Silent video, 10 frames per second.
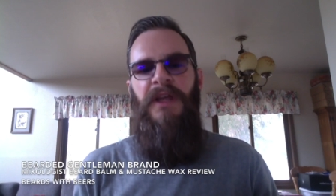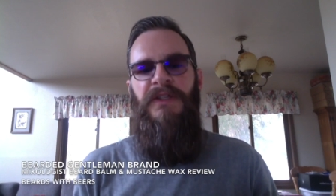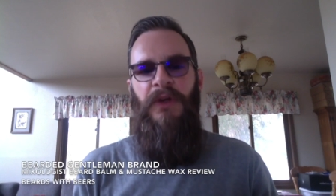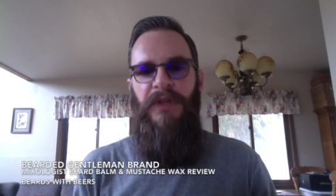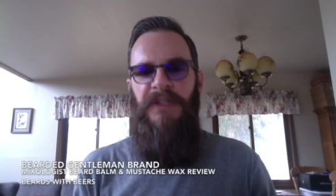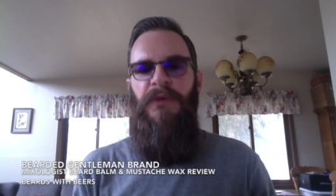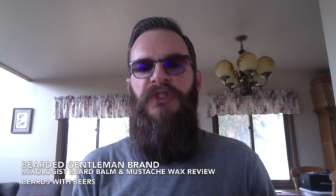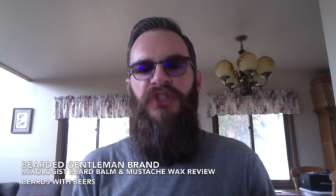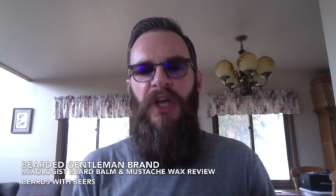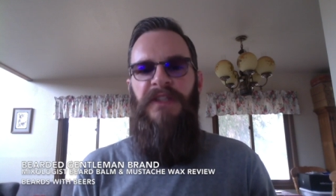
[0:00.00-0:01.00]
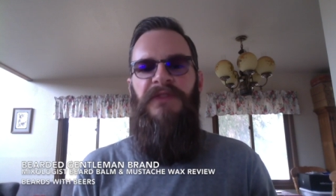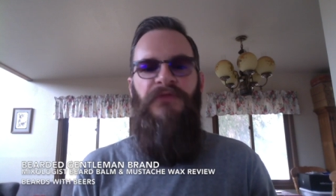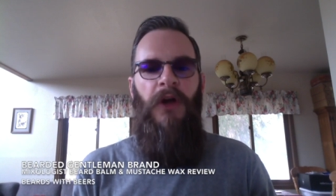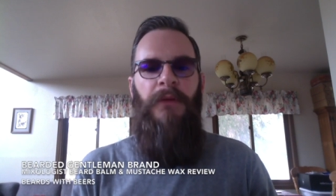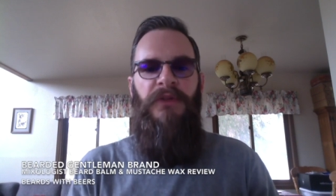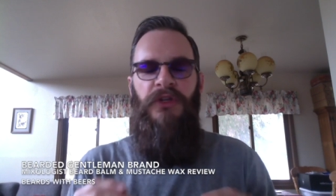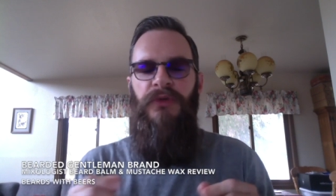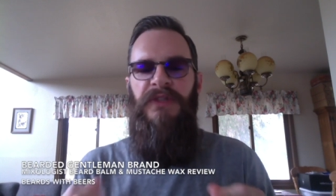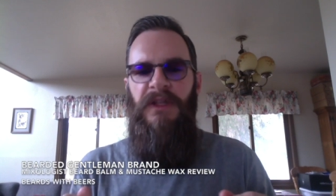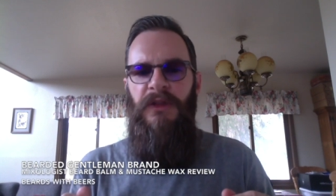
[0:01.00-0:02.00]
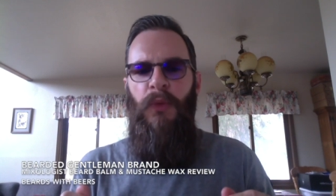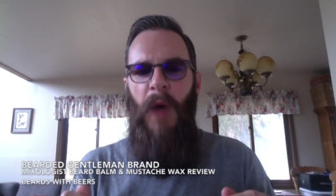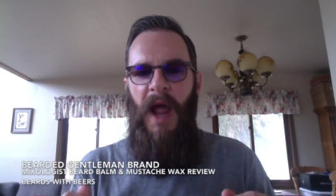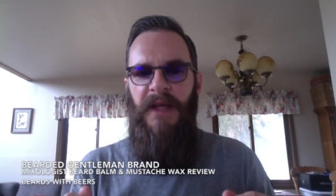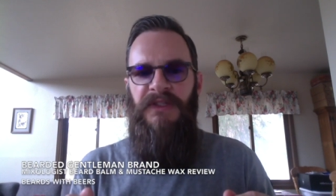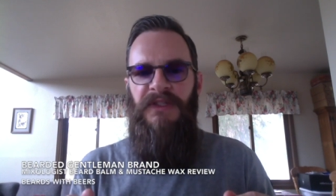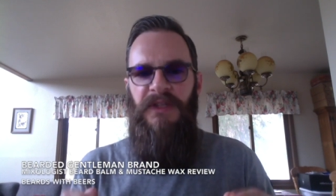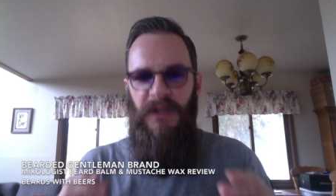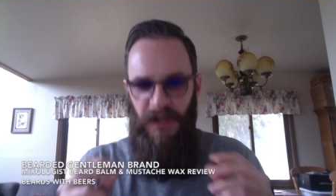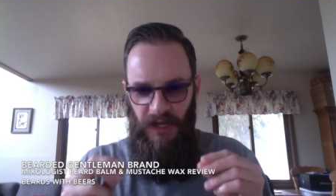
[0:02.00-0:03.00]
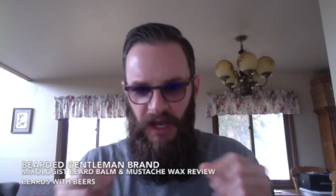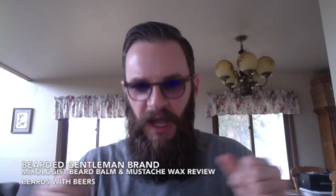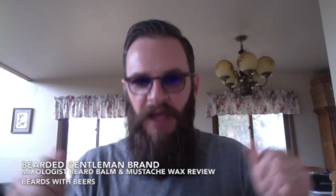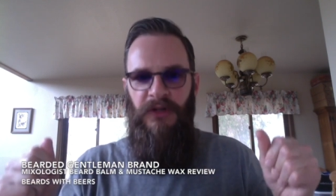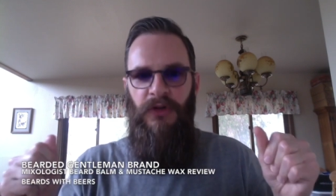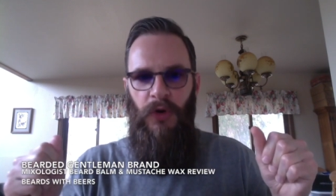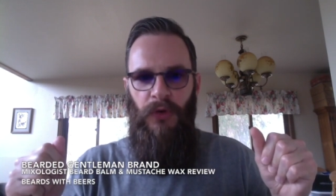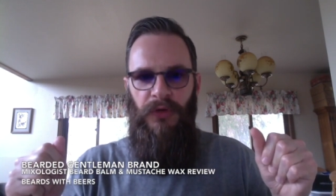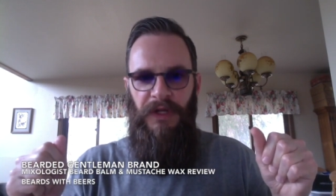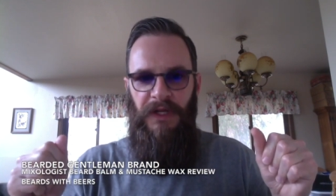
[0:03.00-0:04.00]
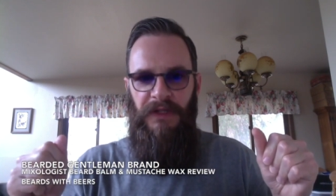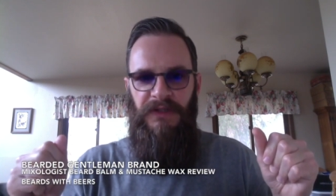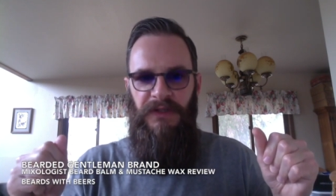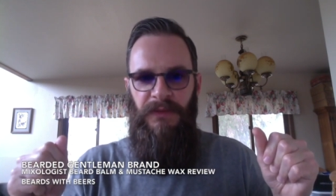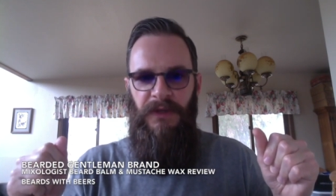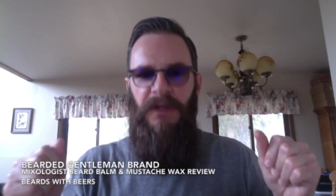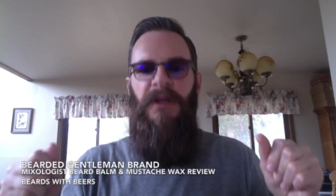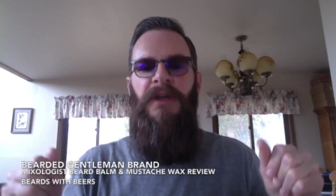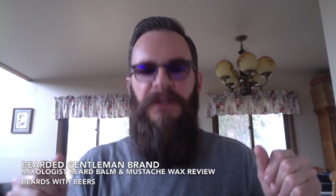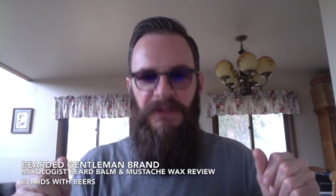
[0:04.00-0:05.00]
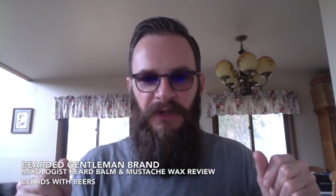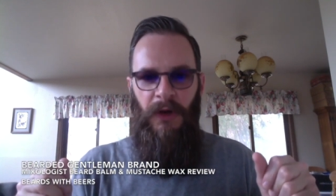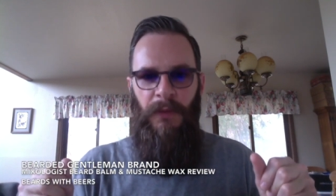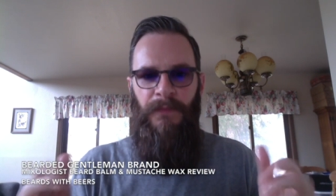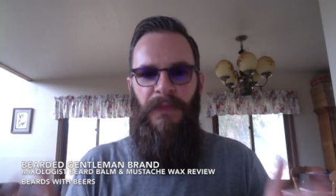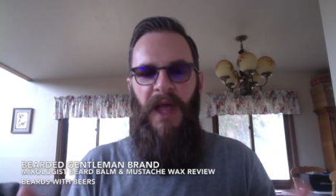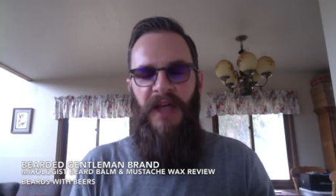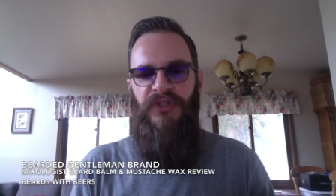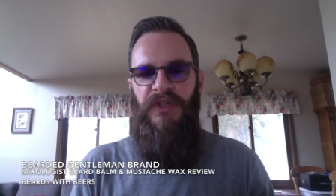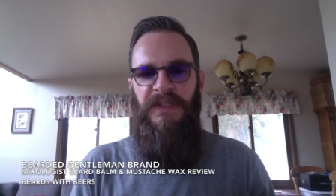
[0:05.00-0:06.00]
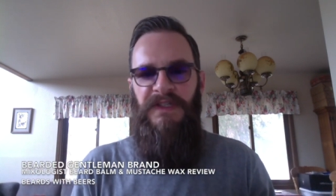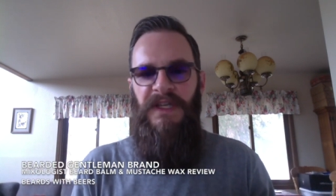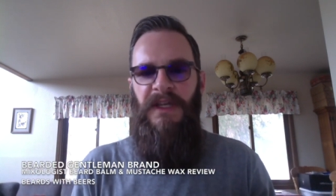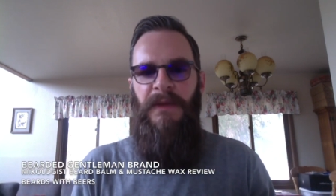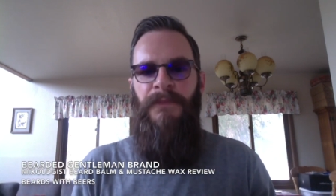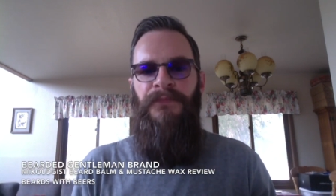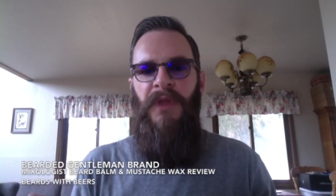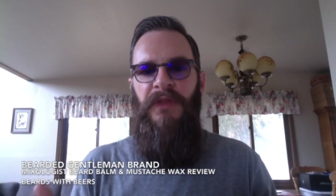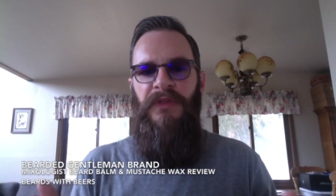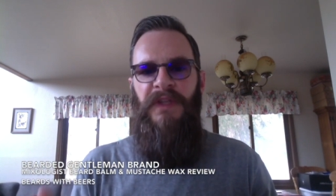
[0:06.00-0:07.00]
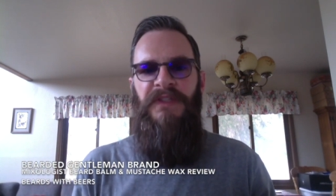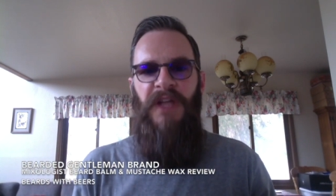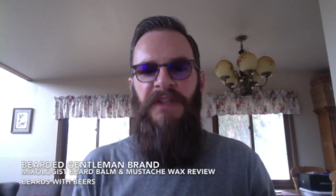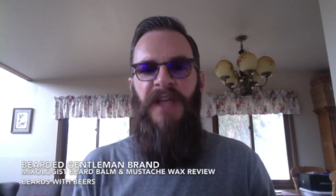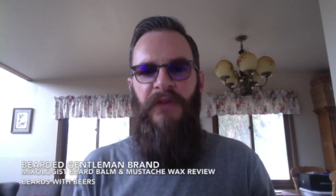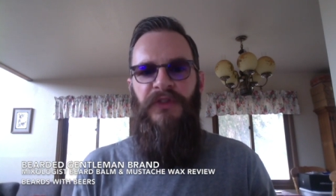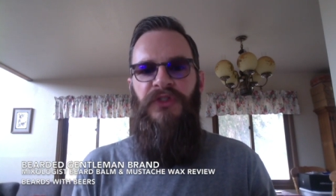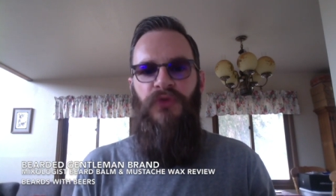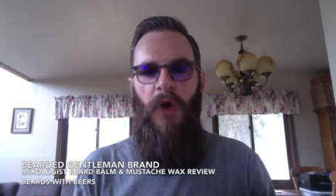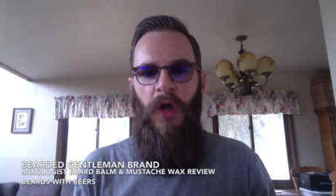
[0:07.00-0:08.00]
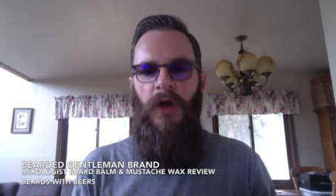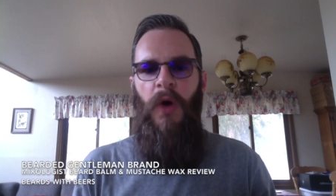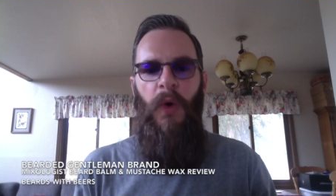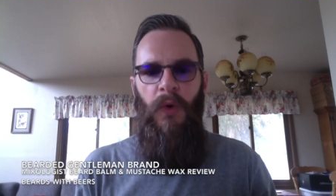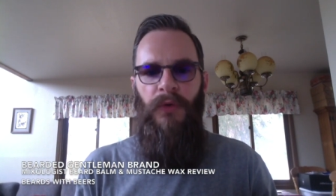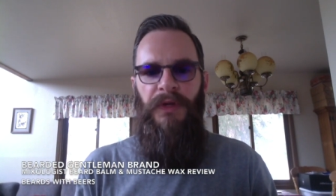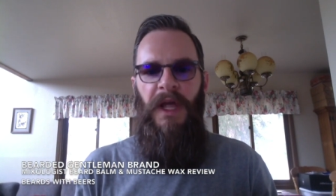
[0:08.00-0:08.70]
So this was just from using the wax and curling it. So as you can see, this does have a strong hold.